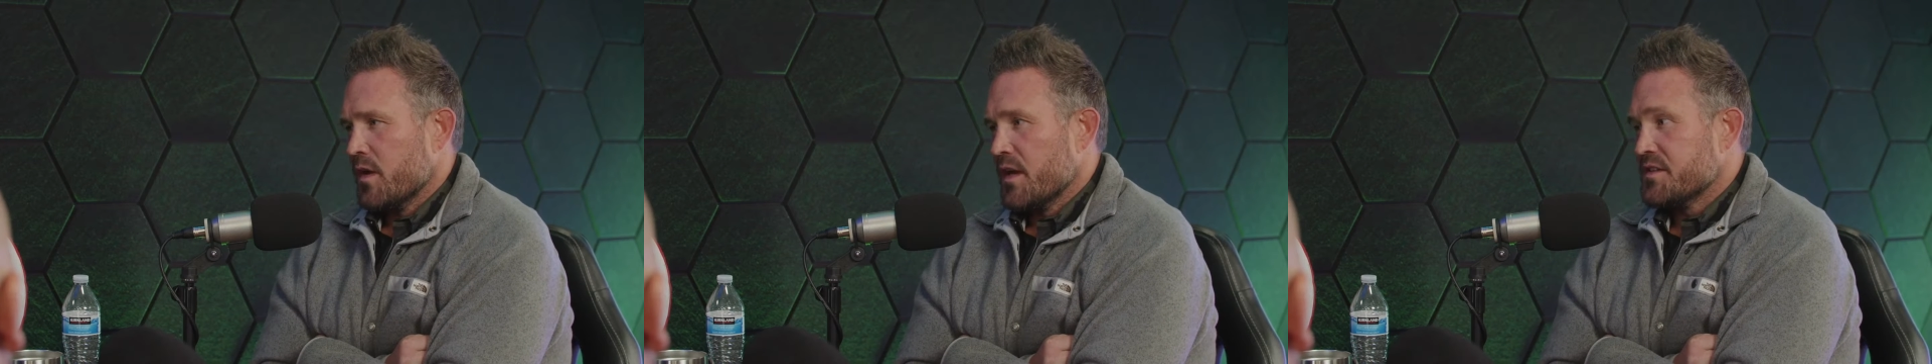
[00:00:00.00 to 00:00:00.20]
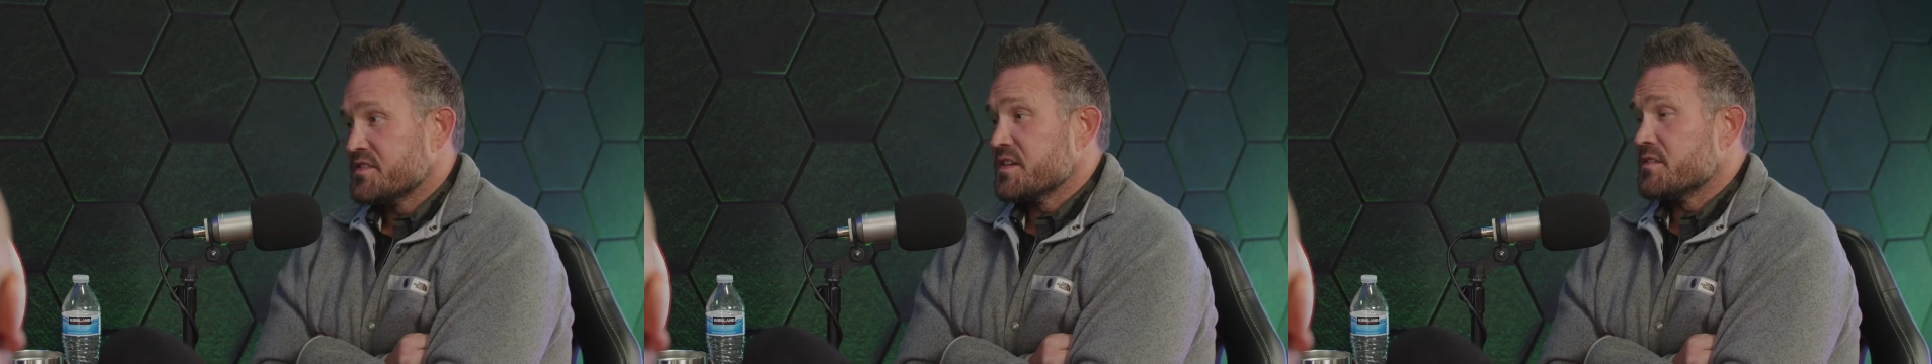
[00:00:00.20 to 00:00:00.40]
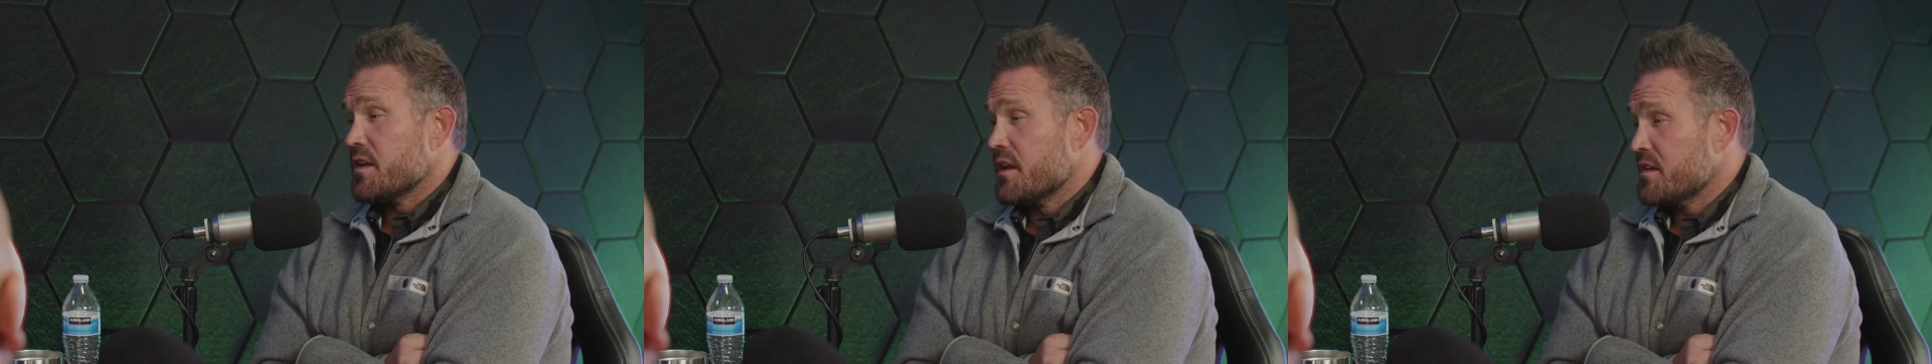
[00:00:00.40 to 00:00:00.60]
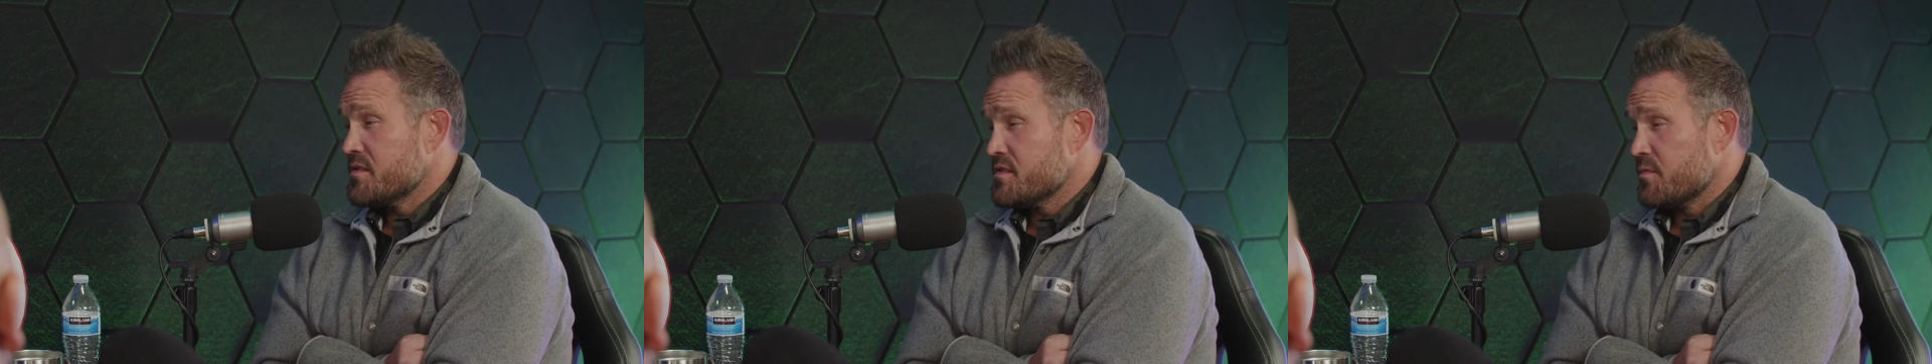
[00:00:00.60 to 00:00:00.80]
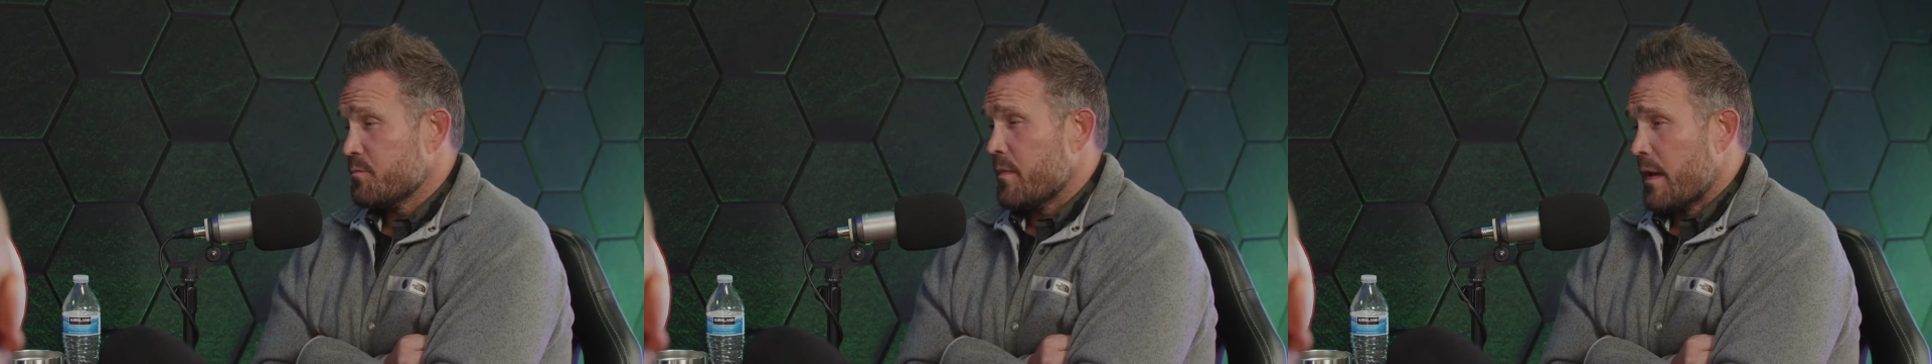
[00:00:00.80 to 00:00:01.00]

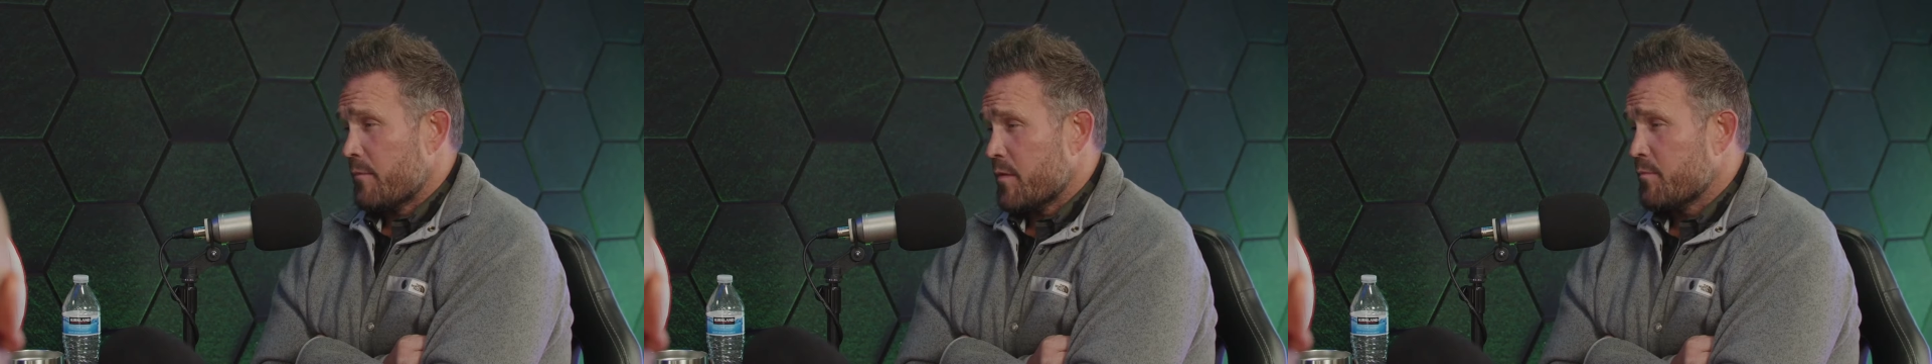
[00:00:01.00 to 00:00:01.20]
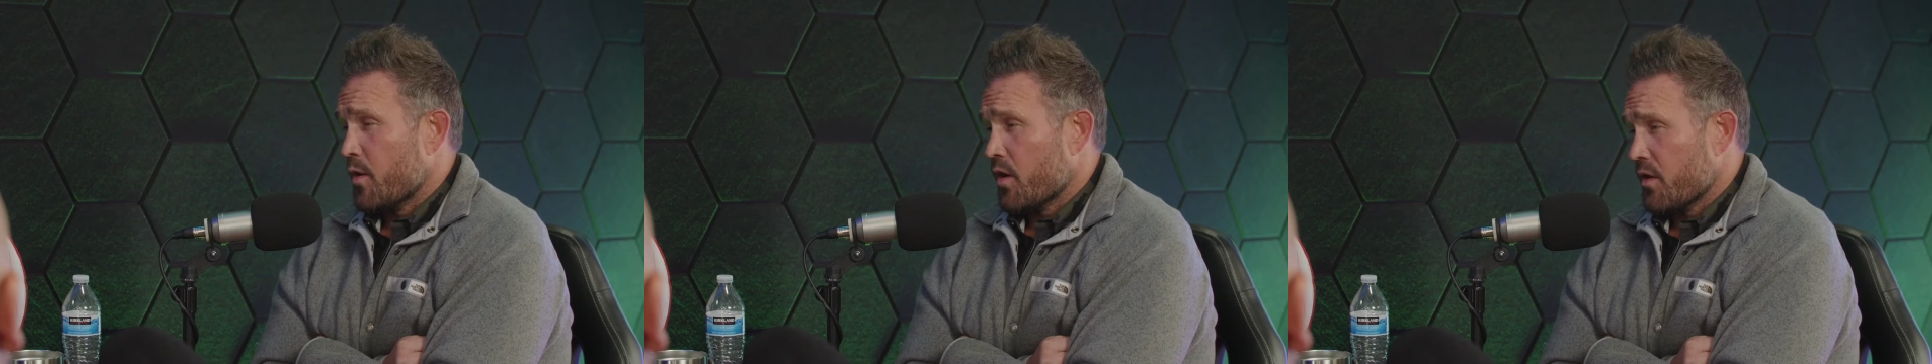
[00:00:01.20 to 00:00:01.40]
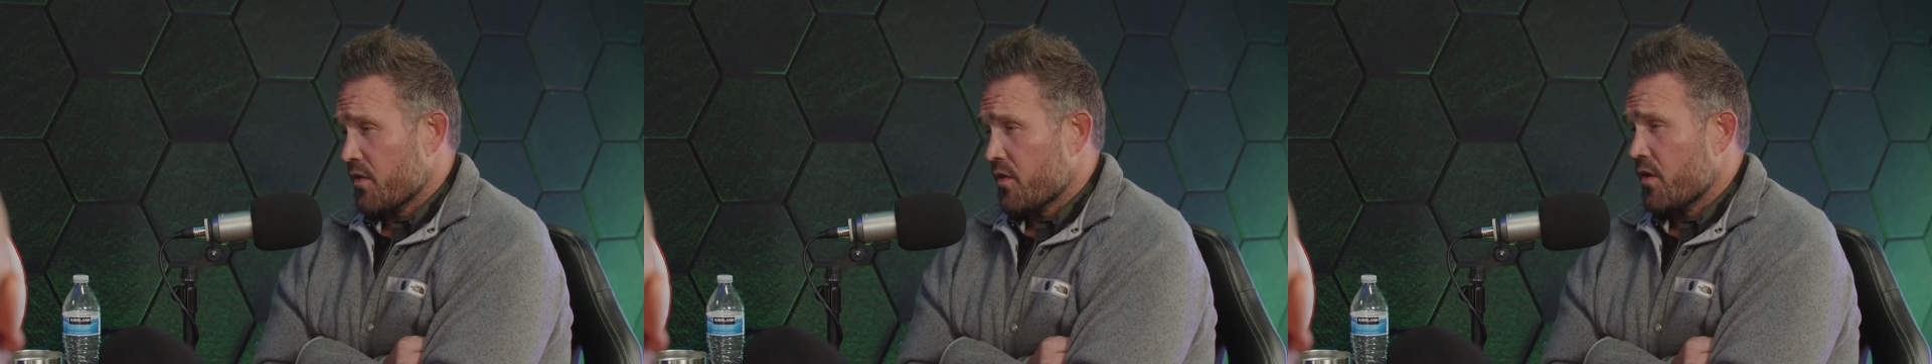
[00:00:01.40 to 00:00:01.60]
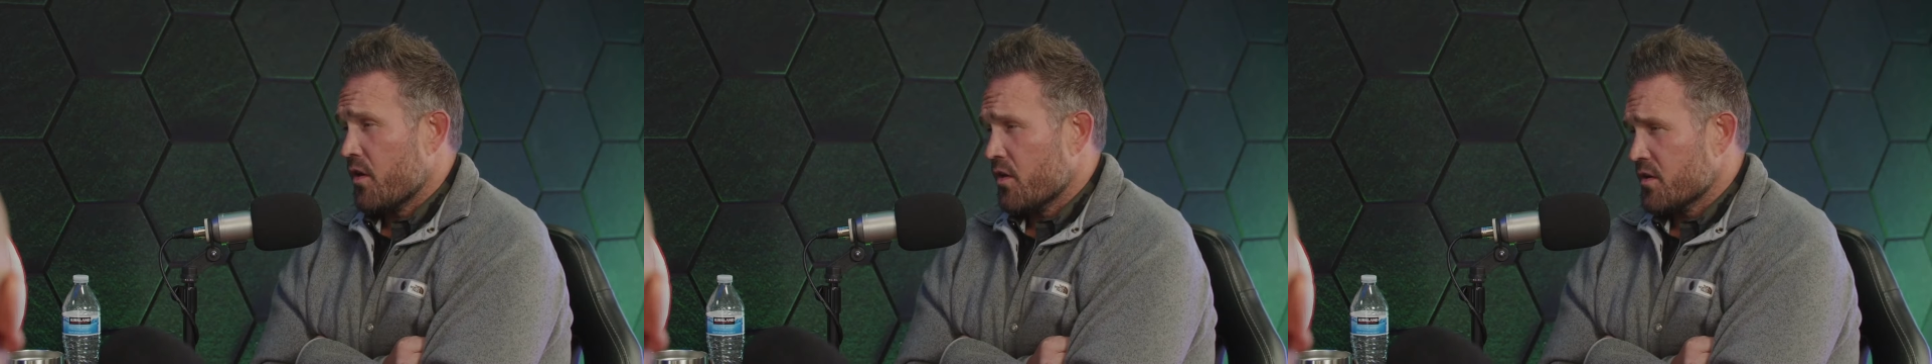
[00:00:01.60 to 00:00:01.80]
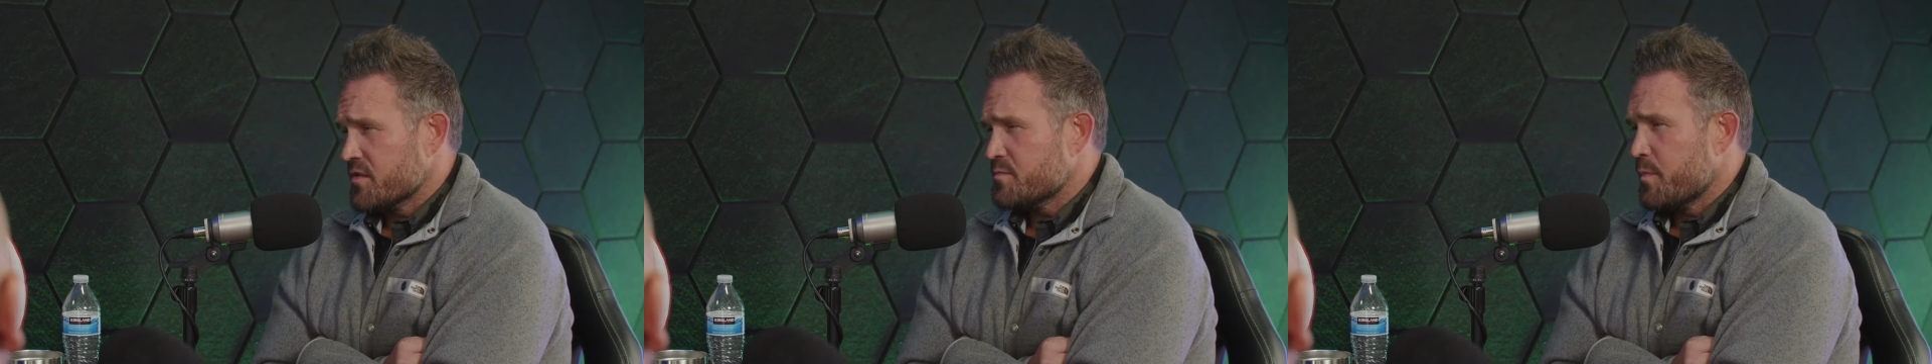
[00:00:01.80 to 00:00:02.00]
Is maybe part of the
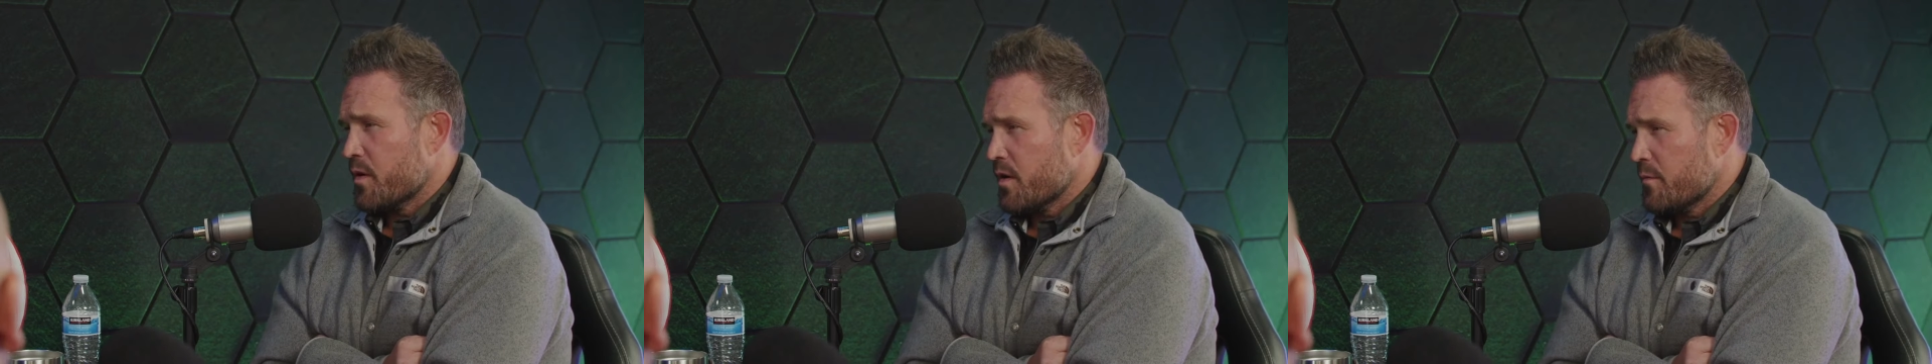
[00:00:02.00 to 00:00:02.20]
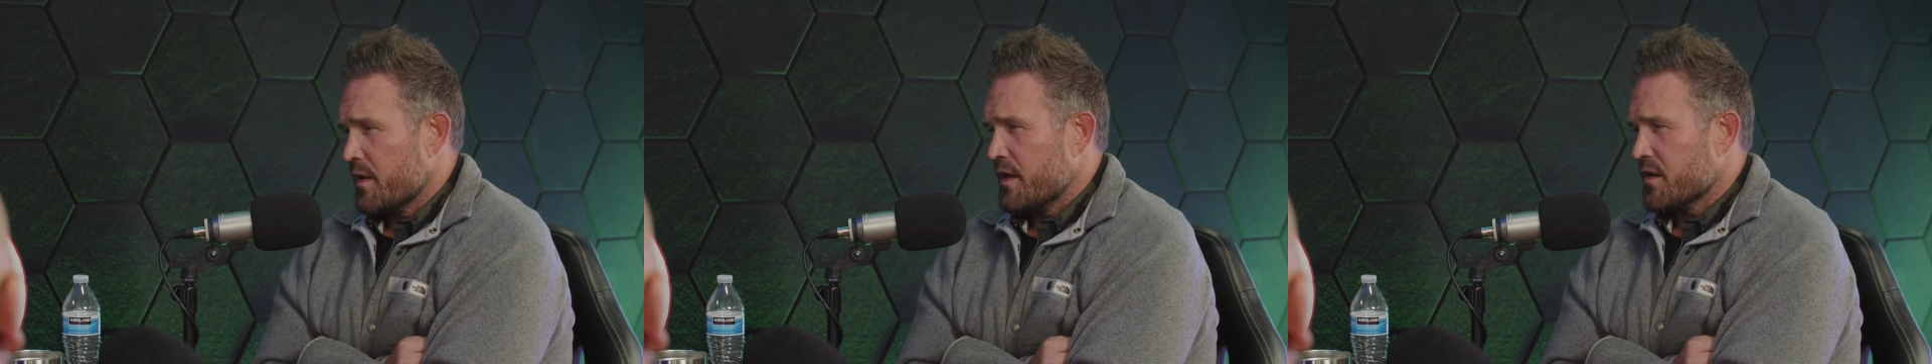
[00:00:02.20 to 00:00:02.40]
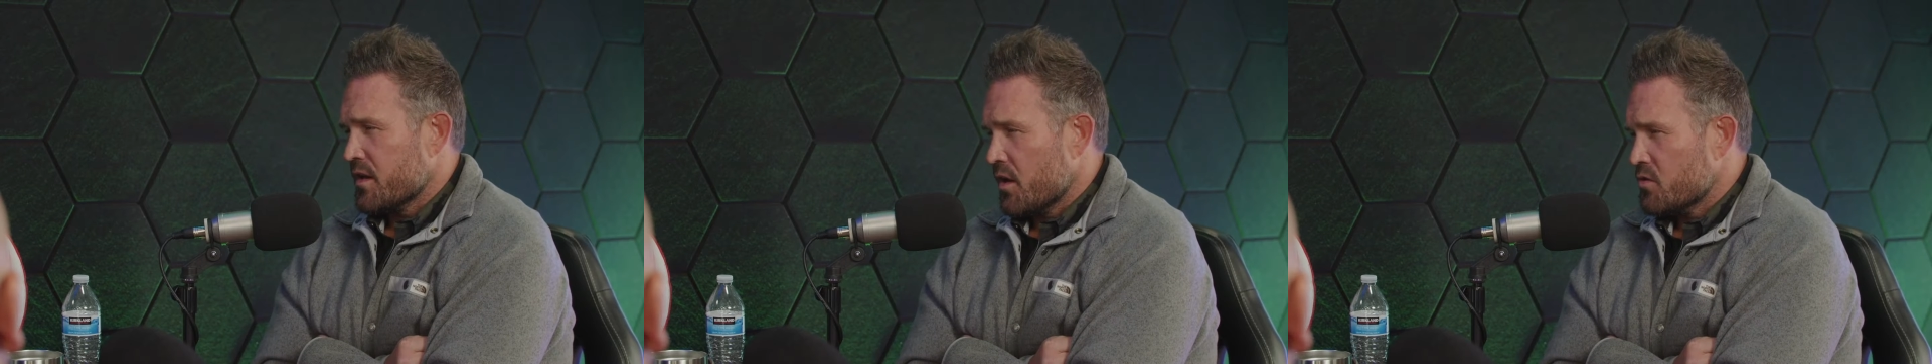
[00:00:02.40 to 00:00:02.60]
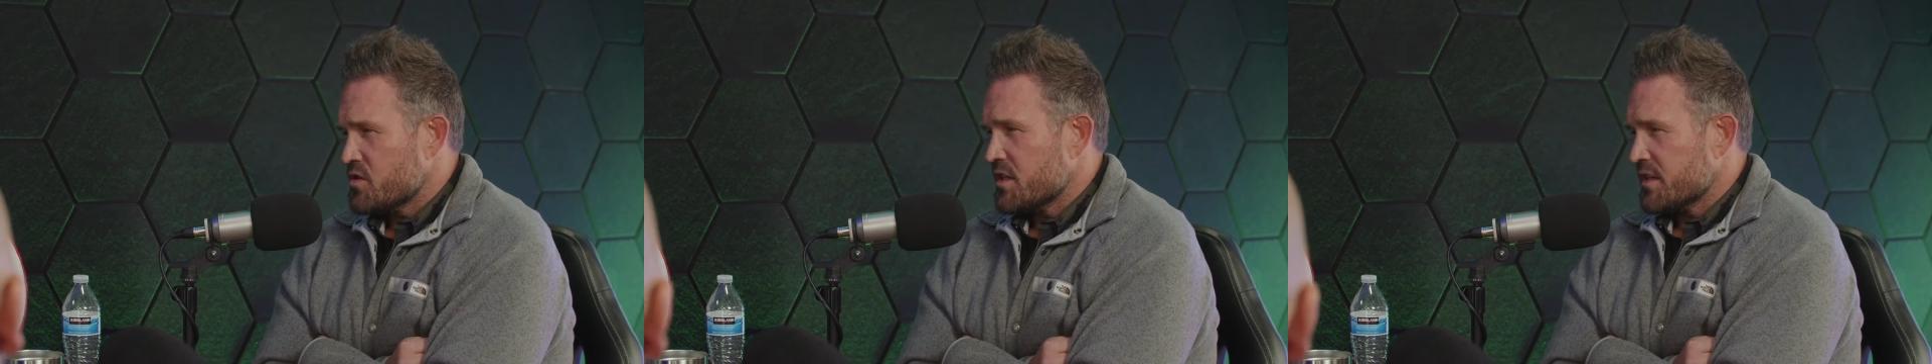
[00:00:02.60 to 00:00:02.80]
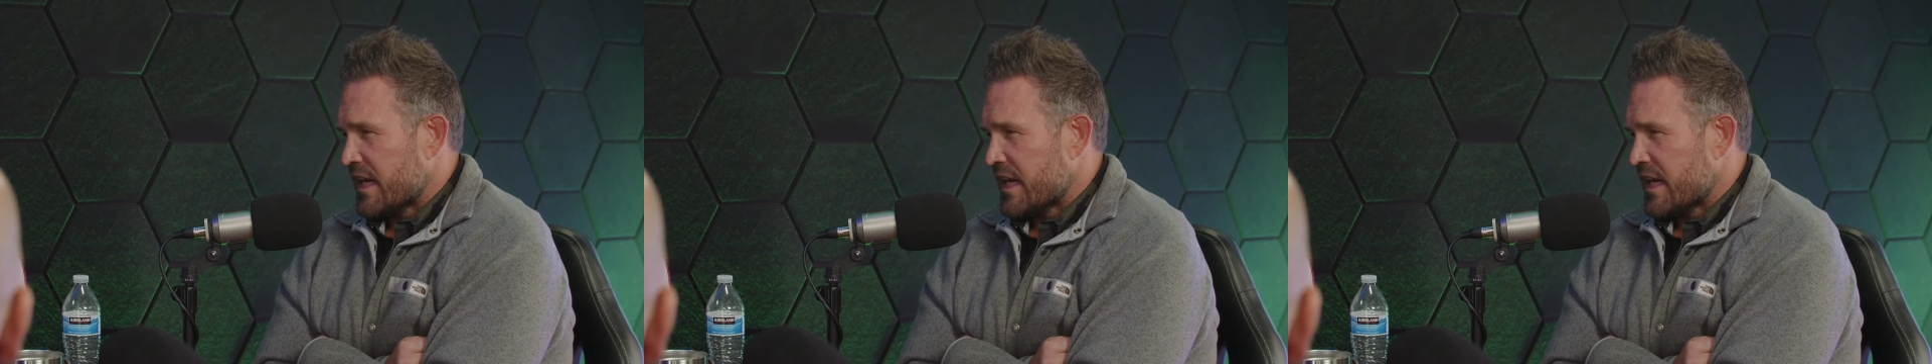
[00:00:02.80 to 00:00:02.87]
hardest part of being coaching,